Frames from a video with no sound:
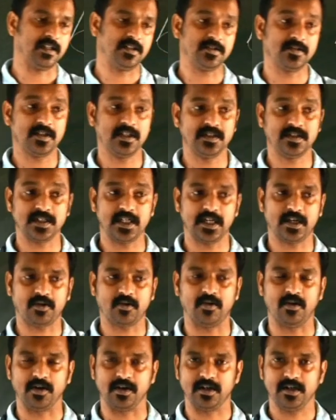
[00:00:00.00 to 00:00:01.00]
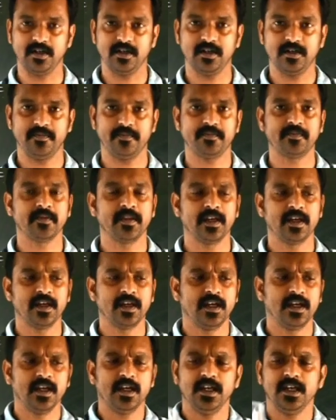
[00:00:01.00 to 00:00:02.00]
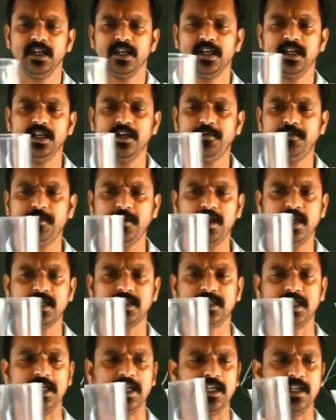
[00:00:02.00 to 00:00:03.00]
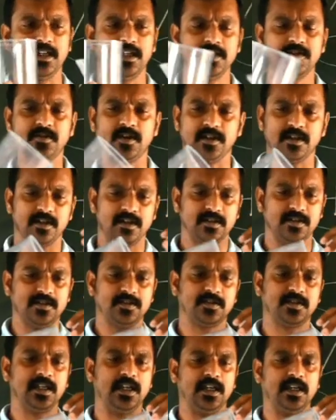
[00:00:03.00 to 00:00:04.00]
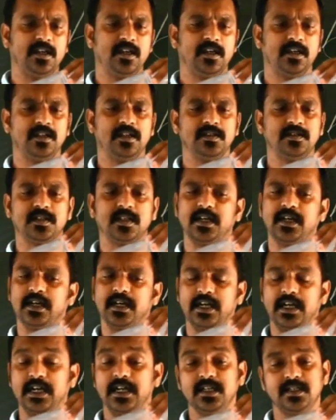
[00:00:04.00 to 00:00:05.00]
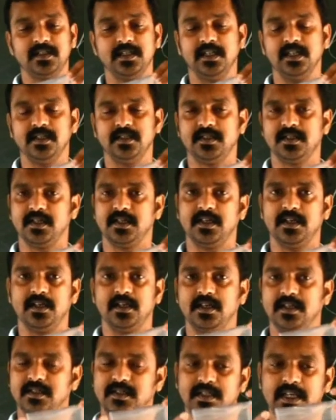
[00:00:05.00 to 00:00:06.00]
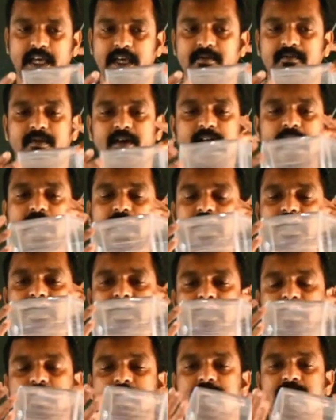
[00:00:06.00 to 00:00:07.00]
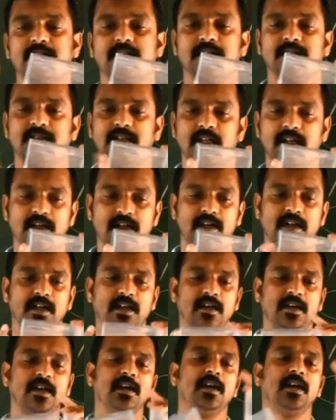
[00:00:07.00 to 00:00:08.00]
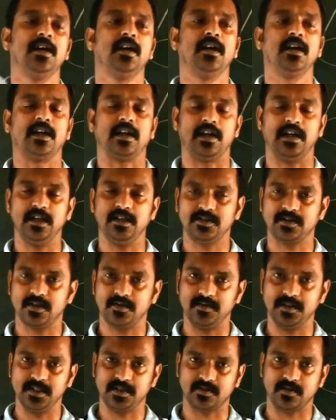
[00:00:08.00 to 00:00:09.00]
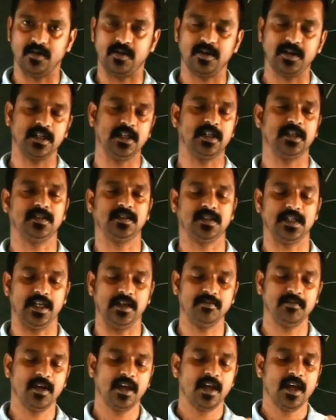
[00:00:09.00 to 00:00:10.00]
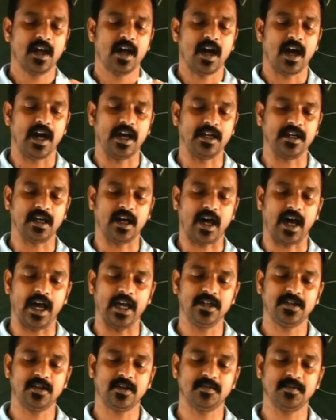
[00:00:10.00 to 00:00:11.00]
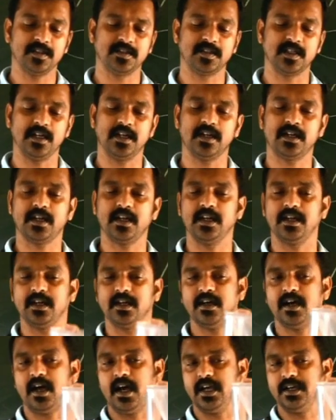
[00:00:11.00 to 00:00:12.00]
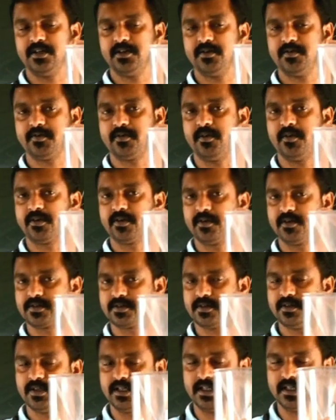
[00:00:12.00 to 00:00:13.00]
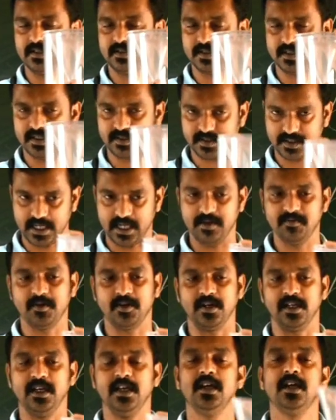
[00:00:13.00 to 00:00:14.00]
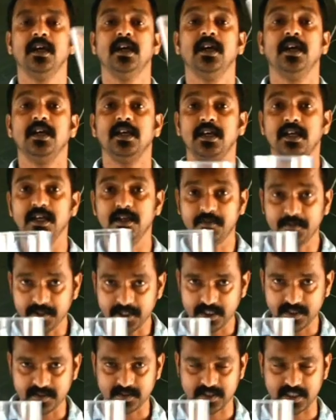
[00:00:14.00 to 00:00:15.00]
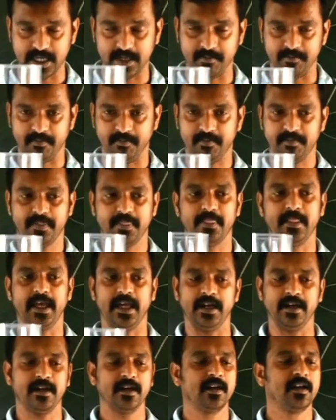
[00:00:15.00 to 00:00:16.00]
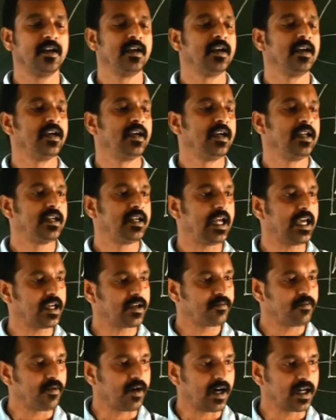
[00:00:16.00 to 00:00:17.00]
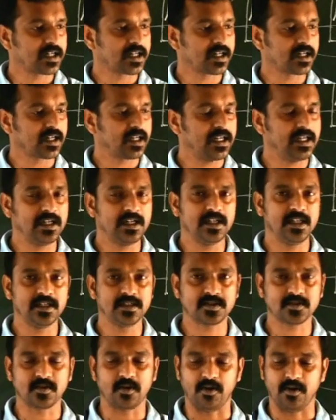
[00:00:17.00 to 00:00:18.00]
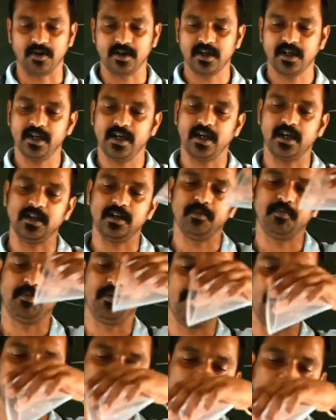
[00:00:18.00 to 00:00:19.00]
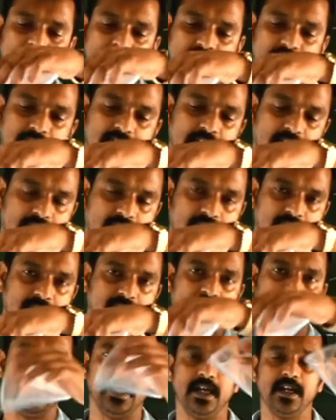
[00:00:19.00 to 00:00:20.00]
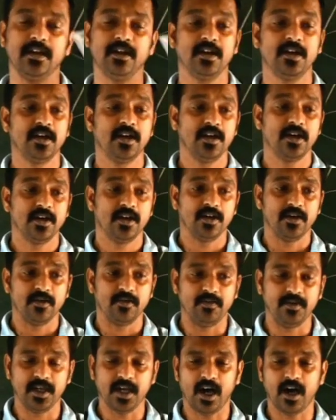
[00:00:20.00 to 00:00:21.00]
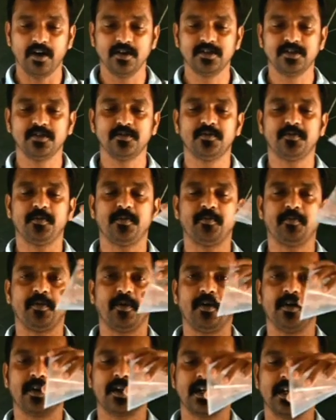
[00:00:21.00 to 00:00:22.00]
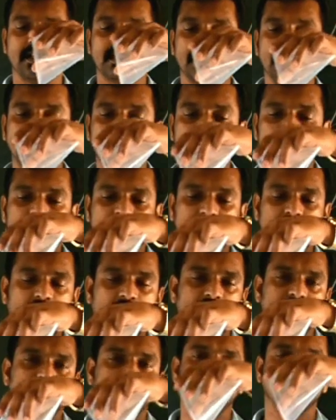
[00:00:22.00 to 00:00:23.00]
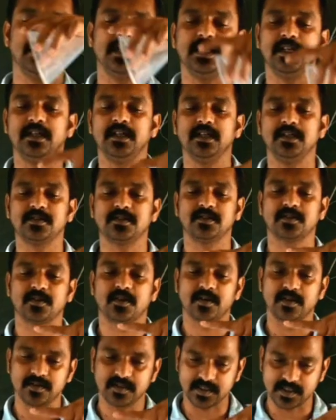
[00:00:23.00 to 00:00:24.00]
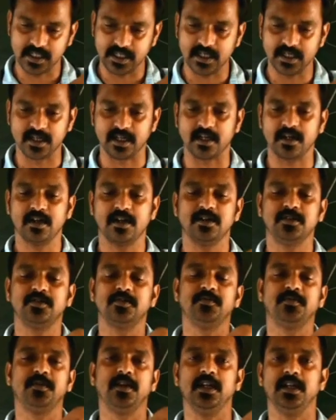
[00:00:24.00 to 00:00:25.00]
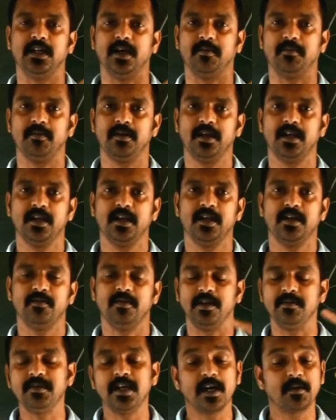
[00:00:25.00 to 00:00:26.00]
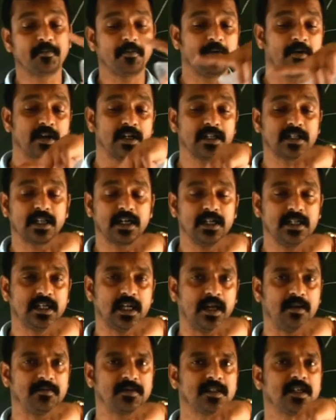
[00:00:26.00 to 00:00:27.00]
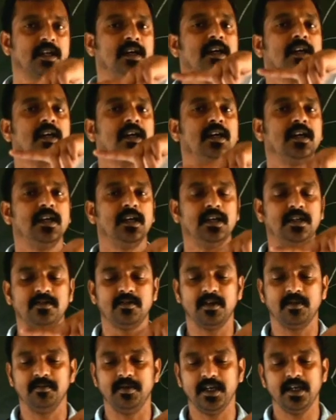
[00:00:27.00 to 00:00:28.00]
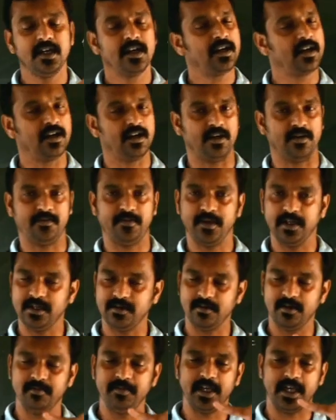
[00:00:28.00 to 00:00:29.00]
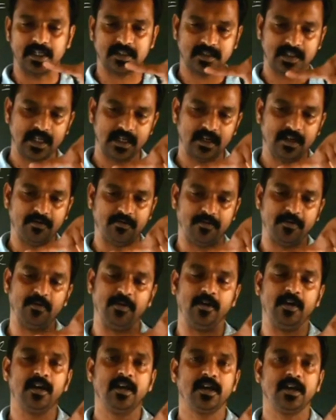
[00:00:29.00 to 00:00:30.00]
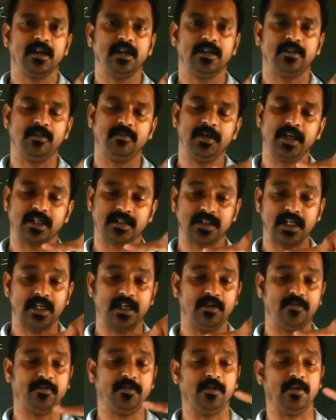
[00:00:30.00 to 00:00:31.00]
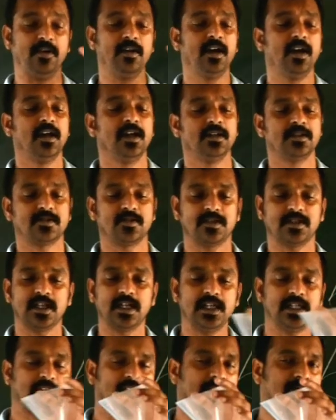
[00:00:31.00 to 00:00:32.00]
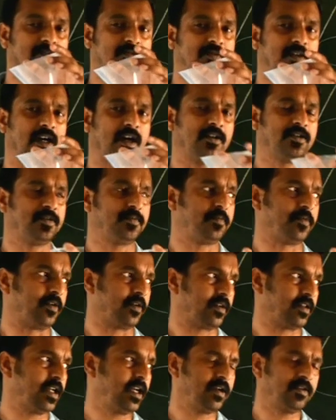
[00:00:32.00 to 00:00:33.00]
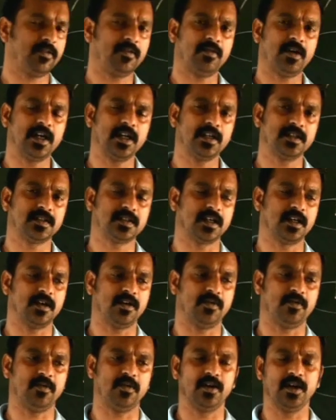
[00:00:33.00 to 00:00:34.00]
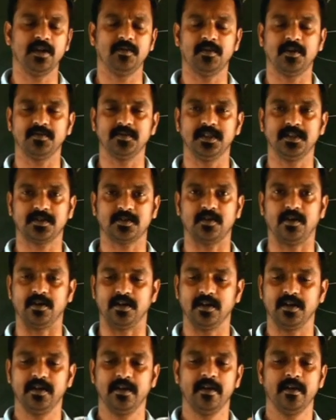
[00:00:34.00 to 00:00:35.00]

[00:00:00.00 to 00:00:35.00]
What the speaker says: this one is a cone. If you are taking this one, you see this radius, it is same. Radius of this cylinder and radius of this cone, it is same. And height of the cylinder and height of cone also, it is same only. If it is same, then take water in this cone and pour it here. Then we have to pour 3 times in this cylinder to fill it up. When we are pouring 3 times, it will be exactly full. It will be exactly full. So 3 times we have to pour. Then what is the volume of this cone?